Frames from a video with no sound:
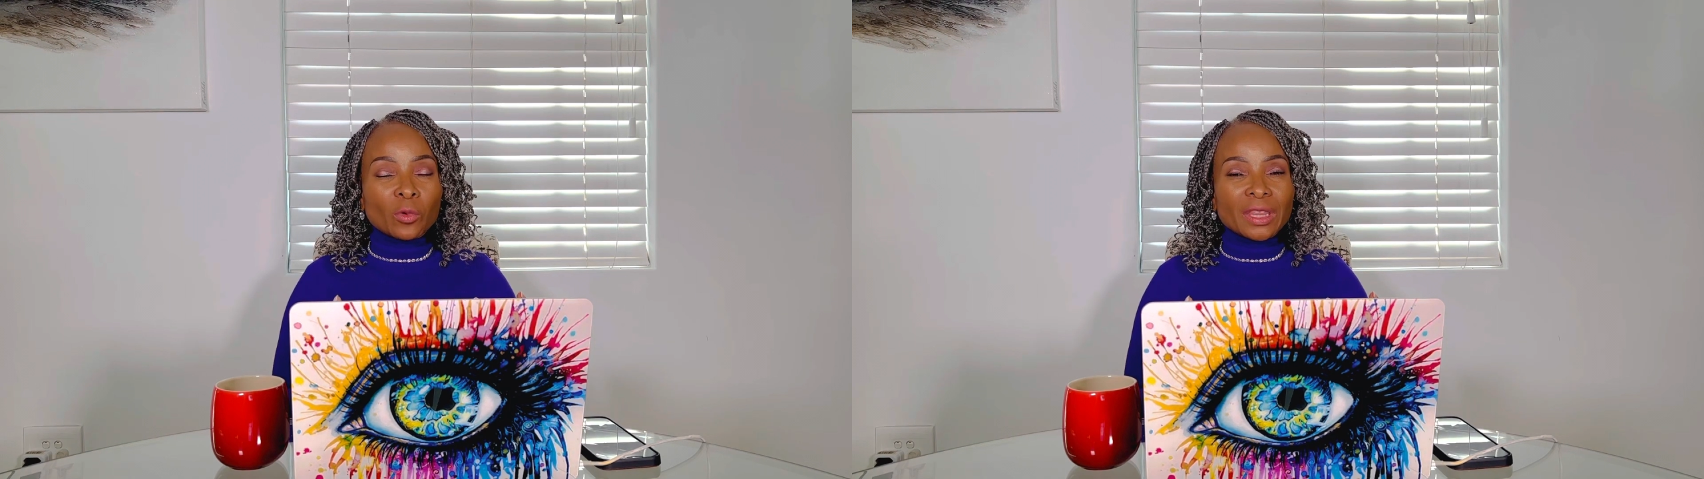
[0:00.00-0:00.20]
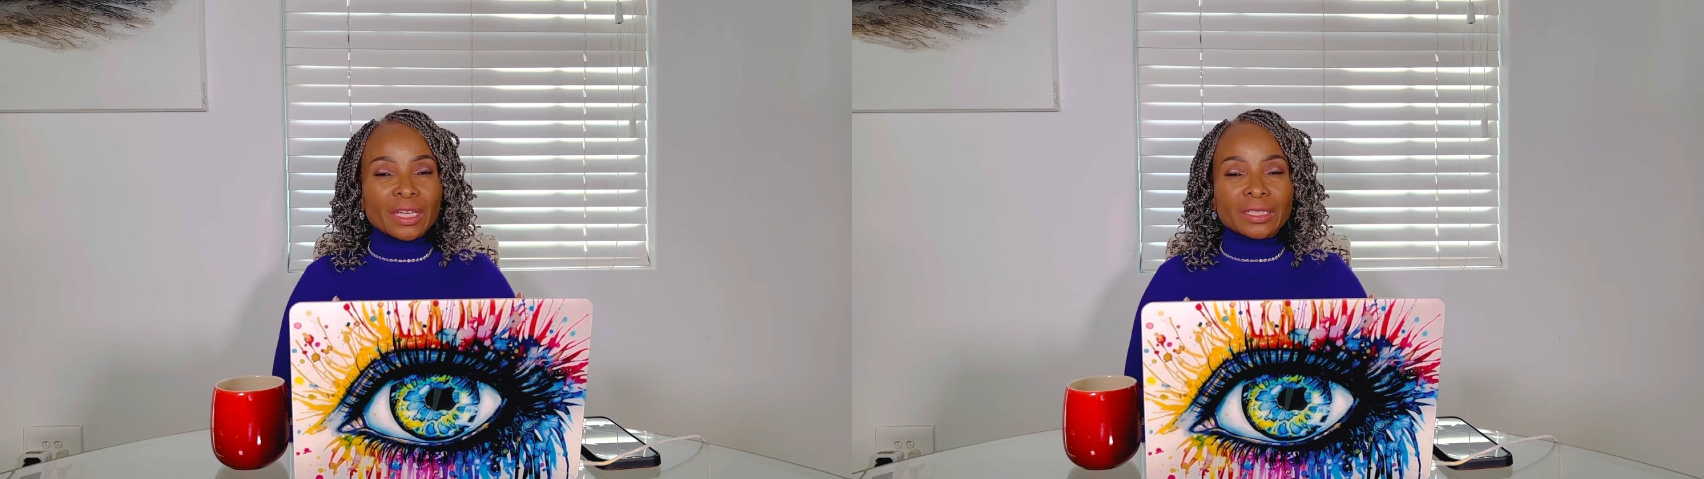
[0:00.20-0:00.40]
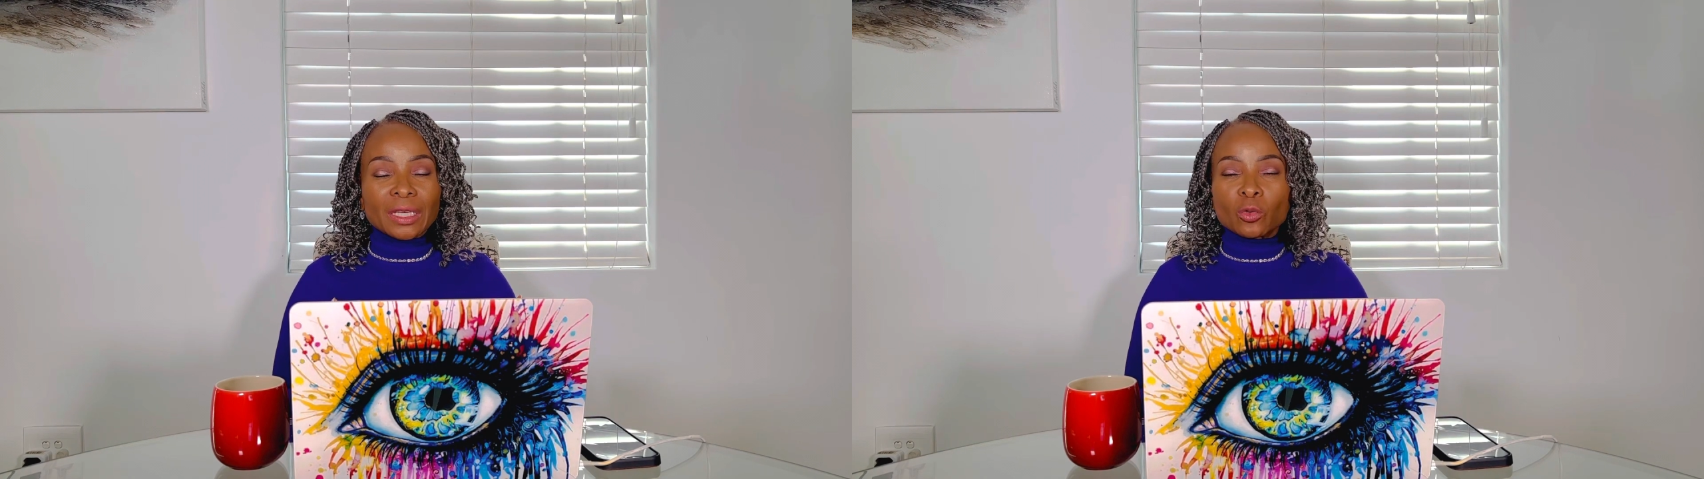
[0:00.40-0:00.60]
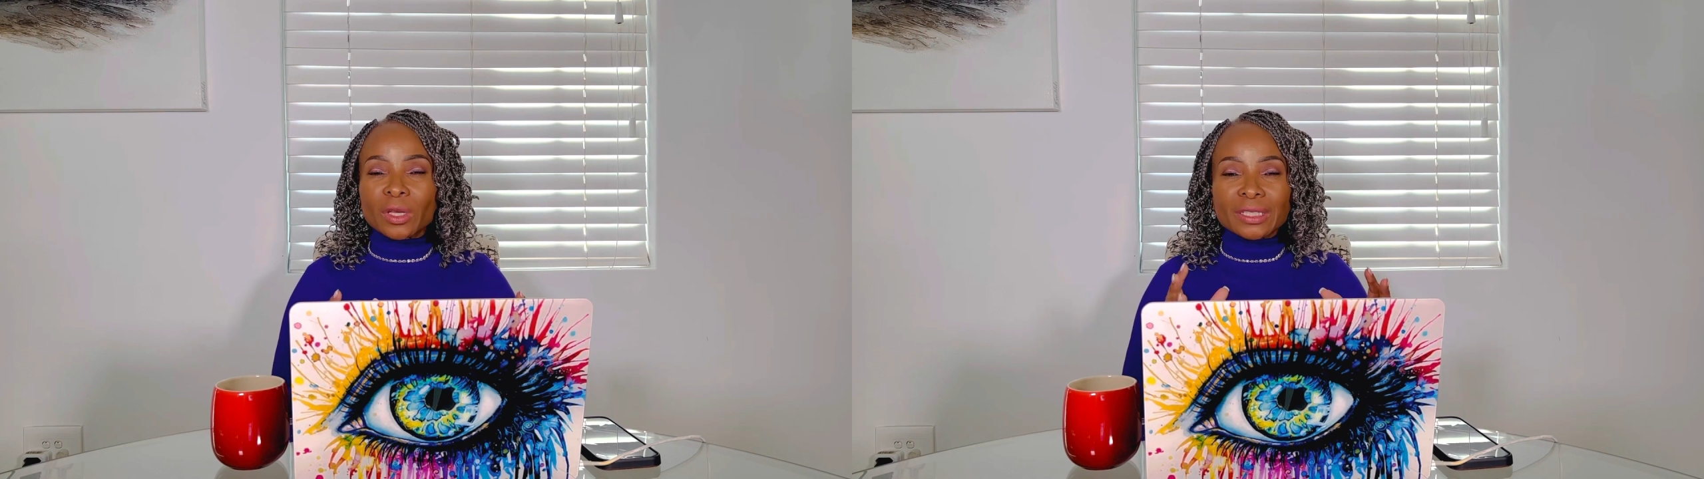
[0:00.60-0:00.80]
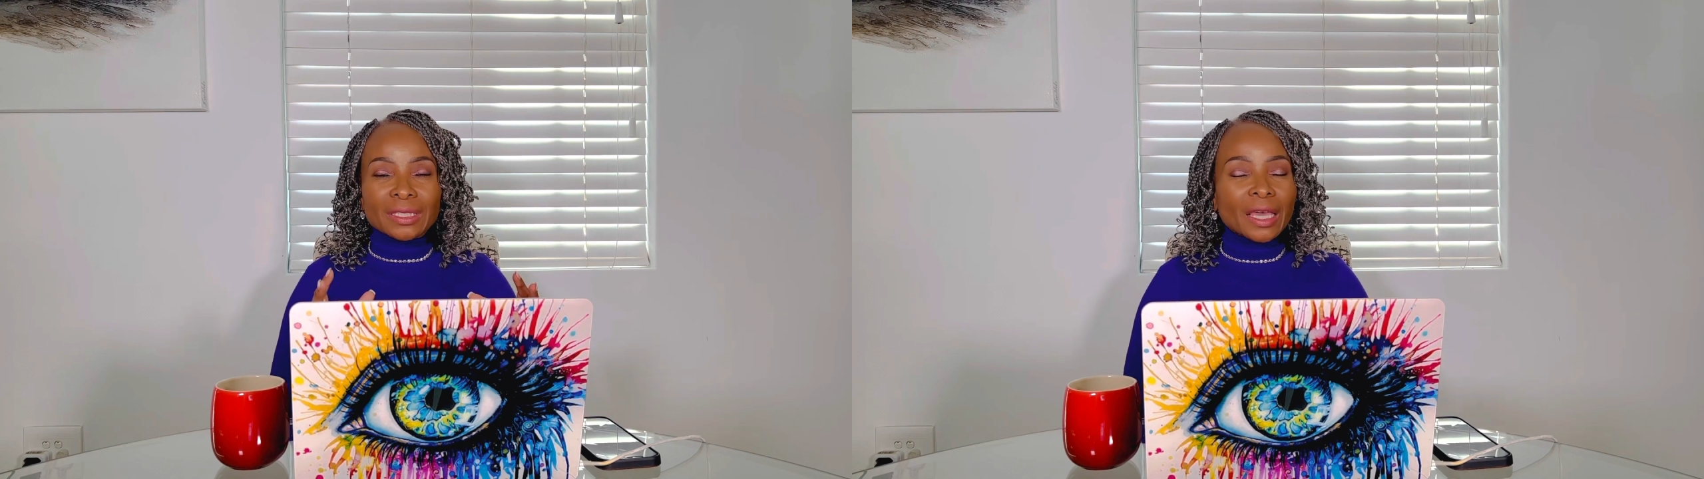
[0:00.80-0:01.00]
with this and you
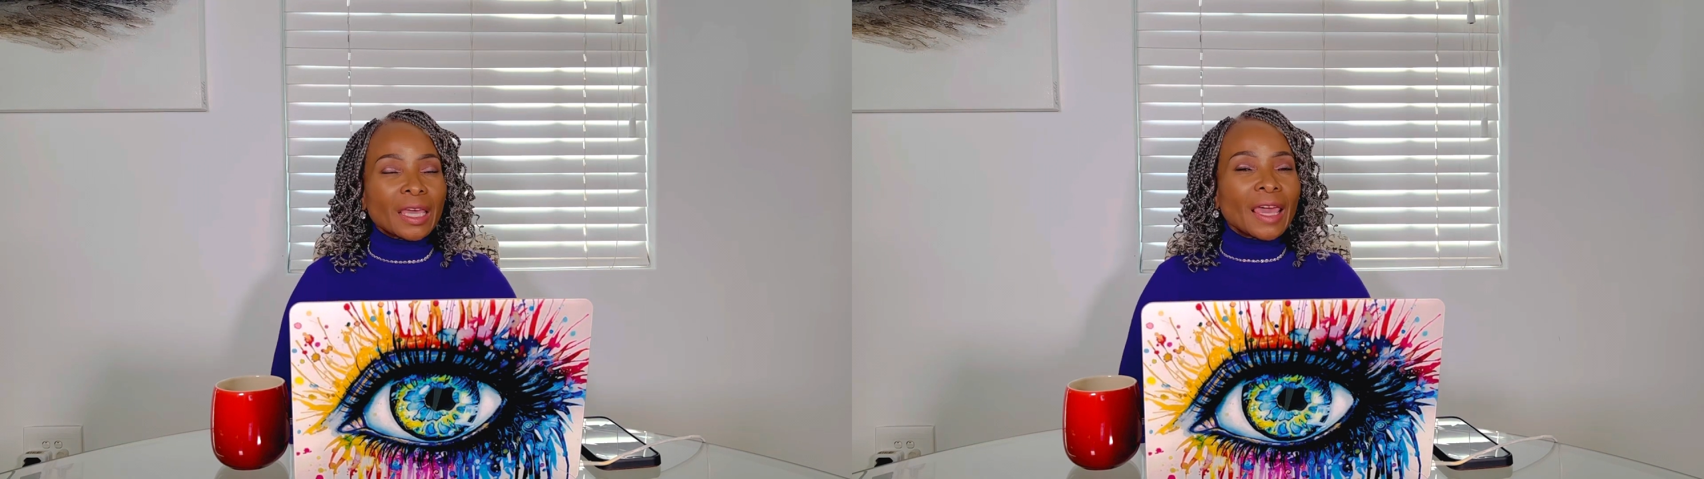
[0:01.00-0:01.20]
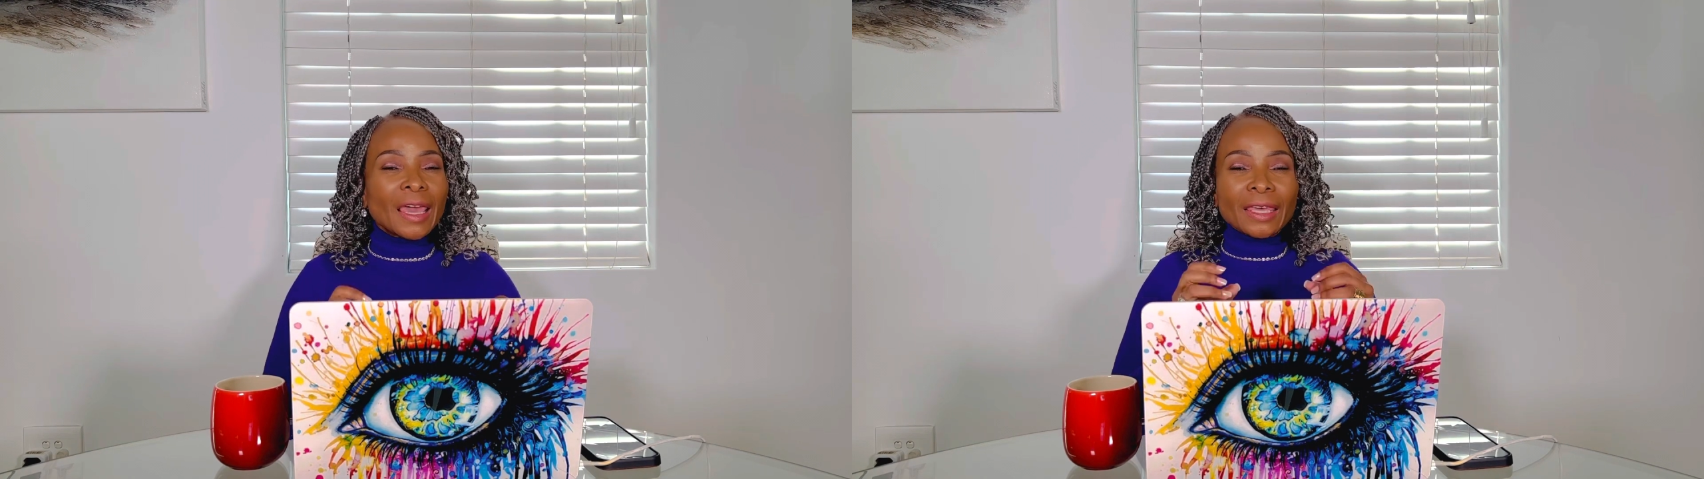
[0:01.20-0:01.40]
can say,